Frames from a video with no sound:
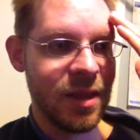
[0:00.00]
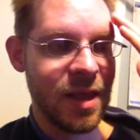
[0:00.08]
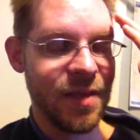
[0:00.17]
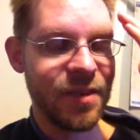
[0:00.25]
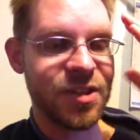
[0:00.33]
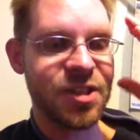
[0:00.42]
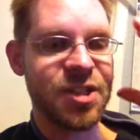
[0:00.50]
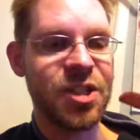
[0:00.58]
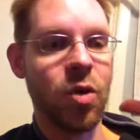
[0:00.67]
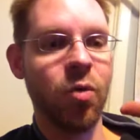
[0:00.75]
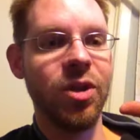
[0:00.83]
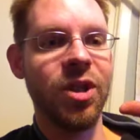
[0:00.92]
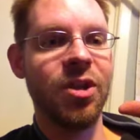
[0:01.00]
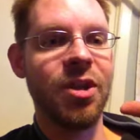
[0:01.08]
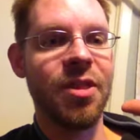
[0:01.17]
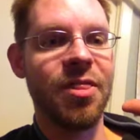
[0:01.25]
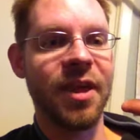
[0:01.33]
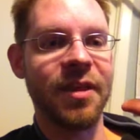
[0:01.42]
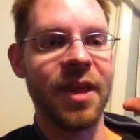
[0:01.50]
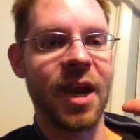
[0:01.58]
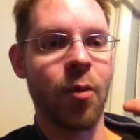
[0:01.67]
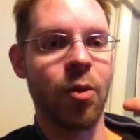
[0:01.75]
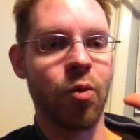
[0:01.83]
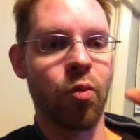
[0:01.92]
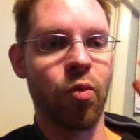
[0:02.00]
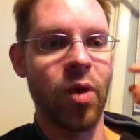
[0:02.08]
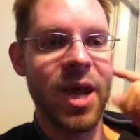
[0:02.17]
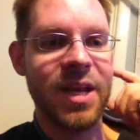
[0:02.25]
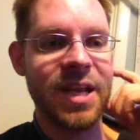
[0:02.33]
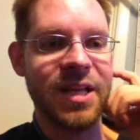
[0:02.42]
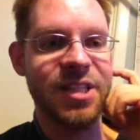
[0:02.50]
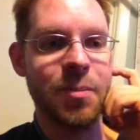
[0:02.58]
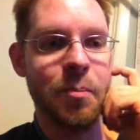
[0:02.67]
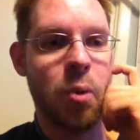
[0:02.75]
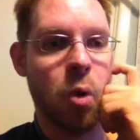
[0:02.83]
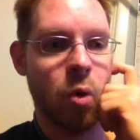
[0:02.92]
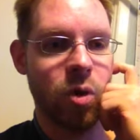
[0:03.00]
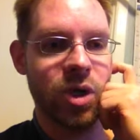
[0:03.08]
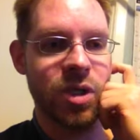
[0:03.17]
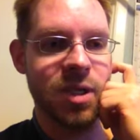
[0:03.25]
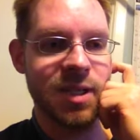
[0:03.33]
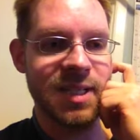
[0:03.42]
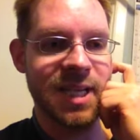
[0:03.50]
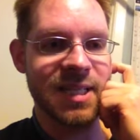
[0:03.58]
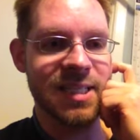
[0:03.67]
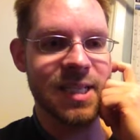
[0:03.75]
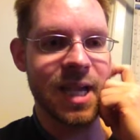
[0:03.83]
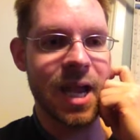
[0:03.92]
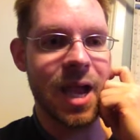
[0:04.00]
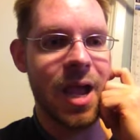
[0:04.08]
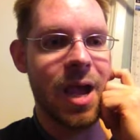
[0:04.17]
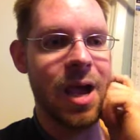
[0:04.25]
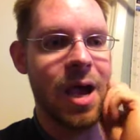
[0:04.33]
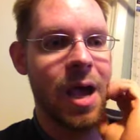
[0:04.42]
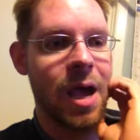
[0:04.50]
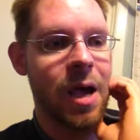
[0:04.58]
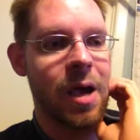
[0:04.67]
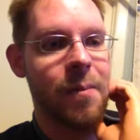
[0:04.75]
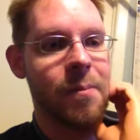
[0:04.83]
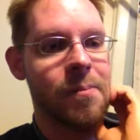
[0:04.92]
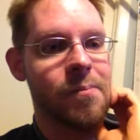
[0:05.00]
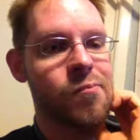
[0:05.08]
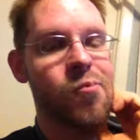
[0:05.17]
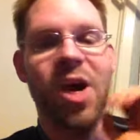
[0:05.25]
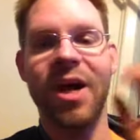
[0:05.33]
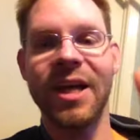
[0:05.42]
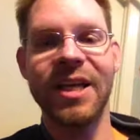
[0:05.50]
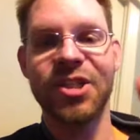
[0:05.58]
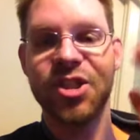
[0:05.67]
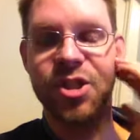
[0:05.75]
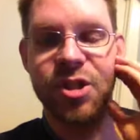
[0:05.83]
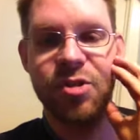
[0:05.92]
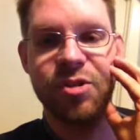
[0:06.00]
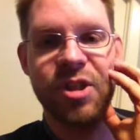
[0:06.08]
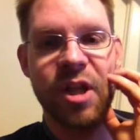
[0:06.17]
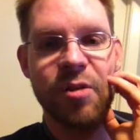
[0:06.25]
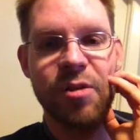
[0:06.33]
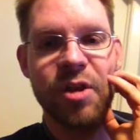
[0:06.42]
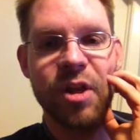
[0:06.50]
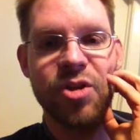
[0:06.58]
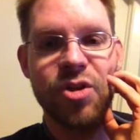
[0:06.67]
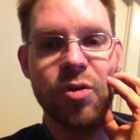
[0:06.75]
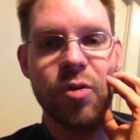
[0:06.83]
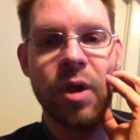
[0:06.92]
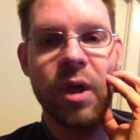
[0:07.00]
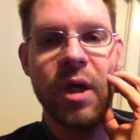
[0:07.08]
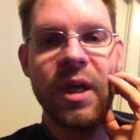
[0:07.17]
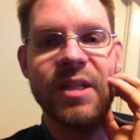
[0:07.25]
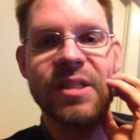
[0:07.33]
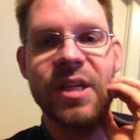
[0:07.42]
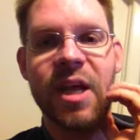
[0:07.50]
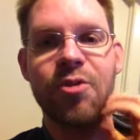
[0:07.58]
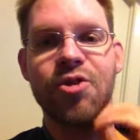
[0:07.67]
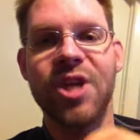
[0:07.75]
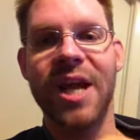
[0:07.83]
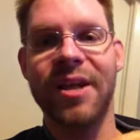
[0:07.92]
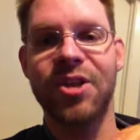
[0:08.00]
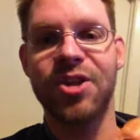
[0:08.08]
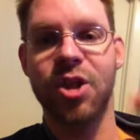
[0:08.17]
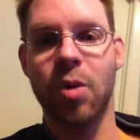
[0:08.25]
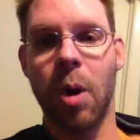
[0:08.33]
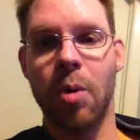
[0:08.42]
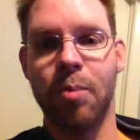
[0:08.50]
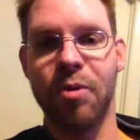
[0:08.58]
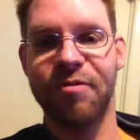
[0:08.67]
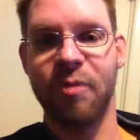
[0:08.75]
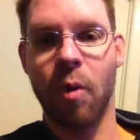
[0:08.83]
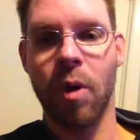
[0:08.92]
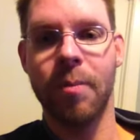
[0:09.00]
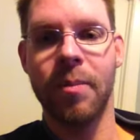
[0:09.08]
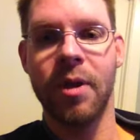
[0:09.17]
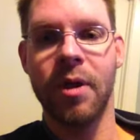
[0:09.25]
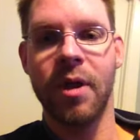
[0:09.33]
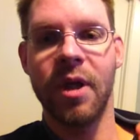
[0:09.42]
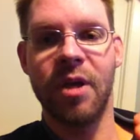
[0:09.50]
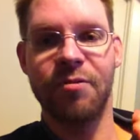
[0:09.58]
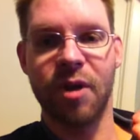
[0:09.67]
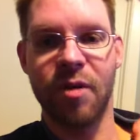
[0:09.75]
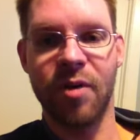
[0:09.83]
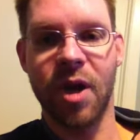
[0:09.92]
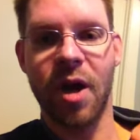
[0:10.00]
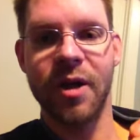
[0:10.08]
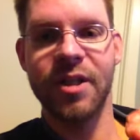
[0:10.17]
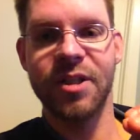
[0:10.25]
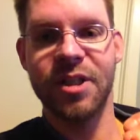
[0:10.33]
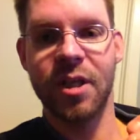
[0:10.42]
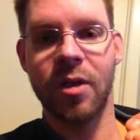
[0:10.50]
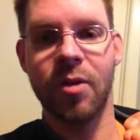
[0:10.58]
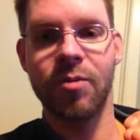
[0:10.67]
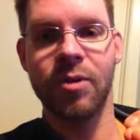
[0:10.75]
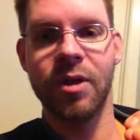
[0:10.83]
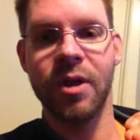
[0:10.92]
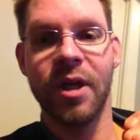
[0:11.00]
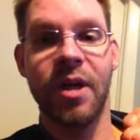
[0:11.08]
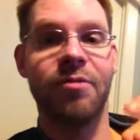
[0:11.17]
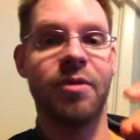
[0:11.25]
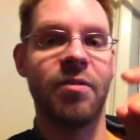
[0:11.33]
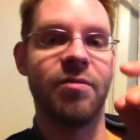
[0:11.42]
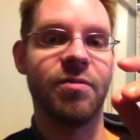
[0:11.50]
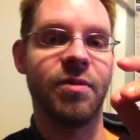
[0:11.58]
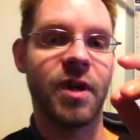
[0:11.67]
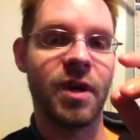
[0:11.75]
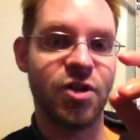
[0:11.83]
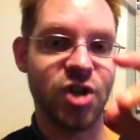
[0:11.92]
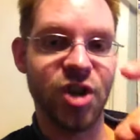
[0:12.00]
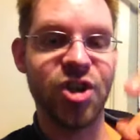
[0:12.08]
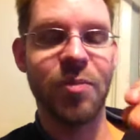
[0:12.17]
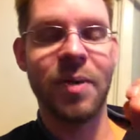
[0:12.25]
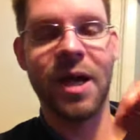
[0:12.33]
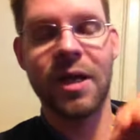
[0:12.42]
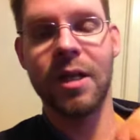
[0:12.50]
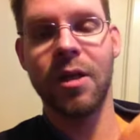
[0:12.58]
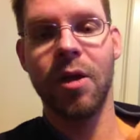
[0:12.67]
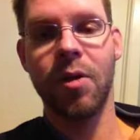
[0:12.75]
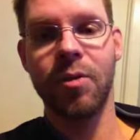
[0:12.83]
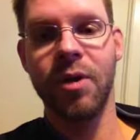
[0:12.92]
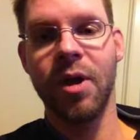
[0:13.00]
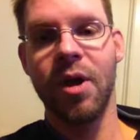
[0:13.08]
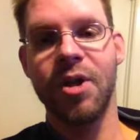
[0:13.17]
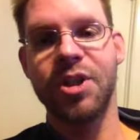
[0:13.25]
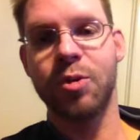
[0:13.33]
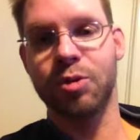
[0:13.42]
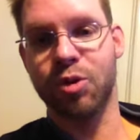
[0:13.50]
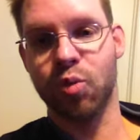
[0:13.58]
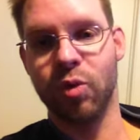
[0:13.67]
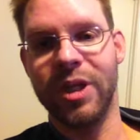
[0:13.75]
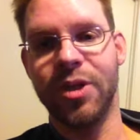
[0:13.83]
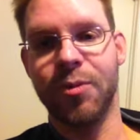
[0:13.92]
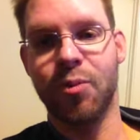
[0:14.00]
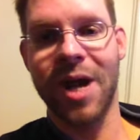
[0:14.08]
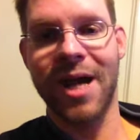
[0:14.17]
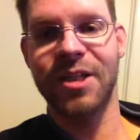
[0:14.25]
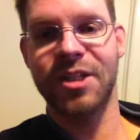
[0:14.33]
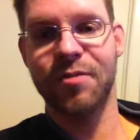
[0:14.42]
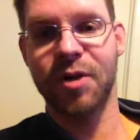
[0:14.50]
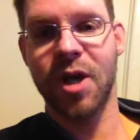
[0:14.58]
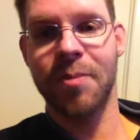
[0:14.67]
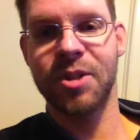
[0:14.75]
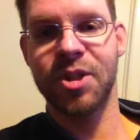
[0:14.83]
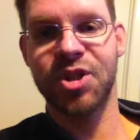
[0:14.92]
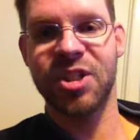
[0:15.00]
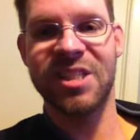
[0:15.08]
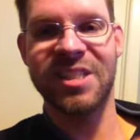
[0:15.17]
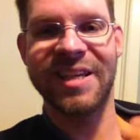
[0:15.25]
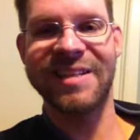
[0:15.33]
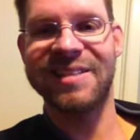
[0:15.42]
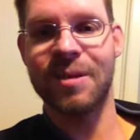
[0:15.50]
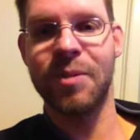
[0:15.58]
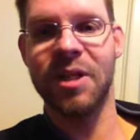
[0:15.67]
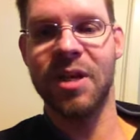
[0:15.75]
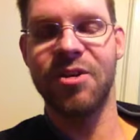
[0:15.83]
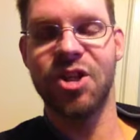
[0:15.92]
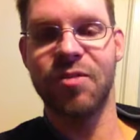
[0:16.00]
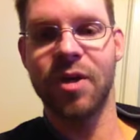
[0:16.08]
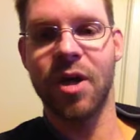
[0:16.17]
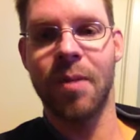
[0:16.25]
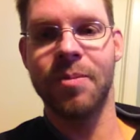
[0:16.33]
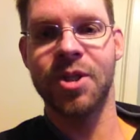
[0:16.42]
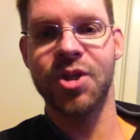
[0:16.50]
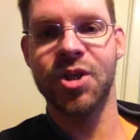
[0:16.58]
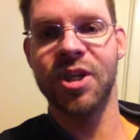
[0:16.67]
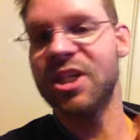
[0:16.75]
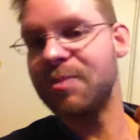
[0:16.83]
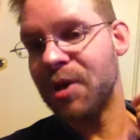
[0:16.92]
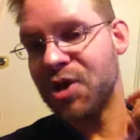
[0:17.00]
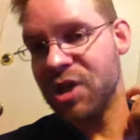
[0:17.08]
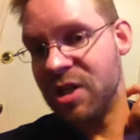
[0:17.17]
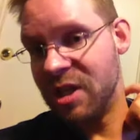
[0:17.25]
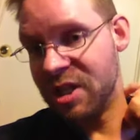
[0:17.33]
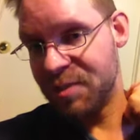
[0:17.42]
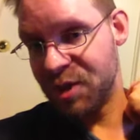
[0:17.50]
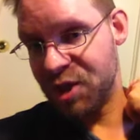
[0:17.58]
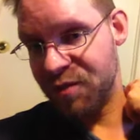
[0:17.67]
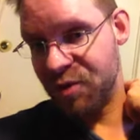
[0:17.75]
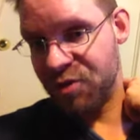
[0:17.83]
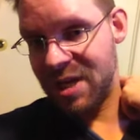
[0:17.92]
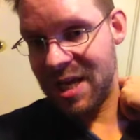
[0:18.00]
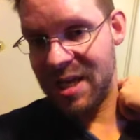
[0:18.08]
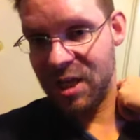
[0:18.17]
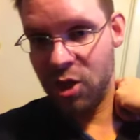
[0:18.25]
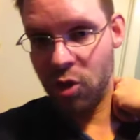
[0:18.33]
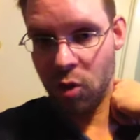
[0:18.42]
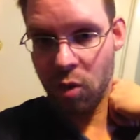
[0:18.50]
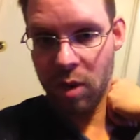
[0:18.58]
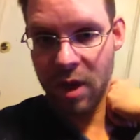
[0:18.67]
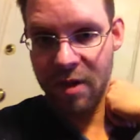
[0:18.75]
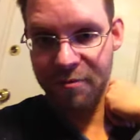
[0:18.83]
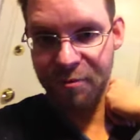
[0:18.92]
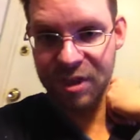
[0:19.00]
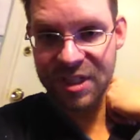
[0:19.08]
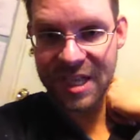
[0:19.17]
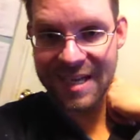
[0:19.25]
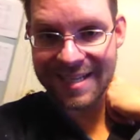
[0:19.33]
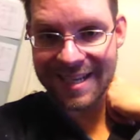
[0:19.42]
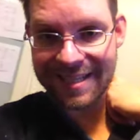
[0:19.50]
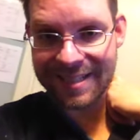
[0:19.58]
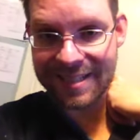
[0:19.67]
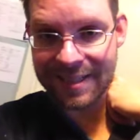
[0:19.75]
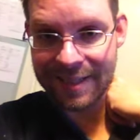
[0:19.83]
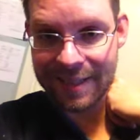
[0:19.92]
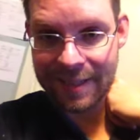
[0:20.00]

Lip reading: and this is the only thing that I would rate as important on test day. Well, I guess there's another thing too. It's another chance to go out and perform in front of an audience alone, in front of a judging panel alone. So it's a really good practice for competitions. It's like a simulation of a competition, especially if you're taking your free skate test,